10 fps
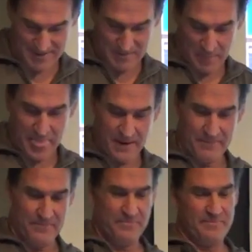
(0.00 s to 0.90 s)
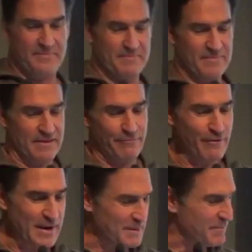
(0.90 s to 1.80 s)
a,
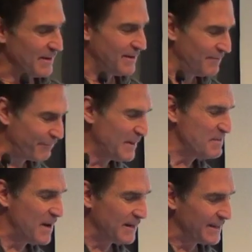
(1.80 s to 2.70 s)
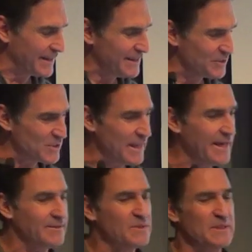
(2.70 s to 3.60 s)
friend of me, a friend of mine, like years
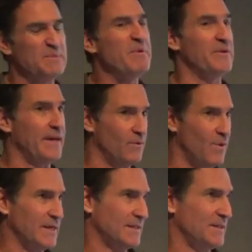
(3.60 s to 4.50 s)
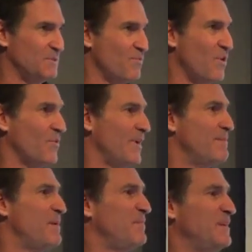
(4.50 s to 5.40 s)
later, says, Bill, you got to watch this
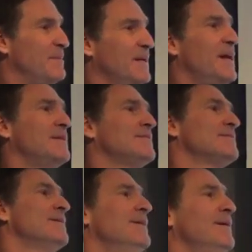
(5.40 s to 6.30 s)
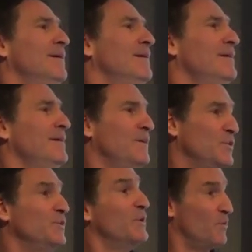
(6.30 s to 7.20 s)
program on PBS.
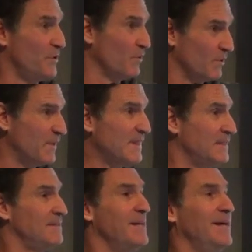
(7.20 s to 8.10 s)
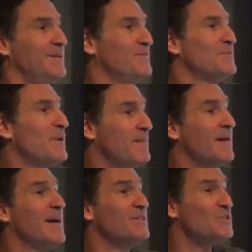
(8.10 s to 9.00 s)
You, you know, you were with these natives. And
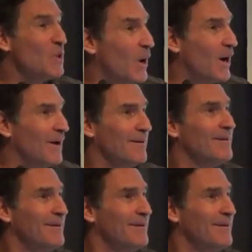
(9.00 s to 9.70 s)
then I saw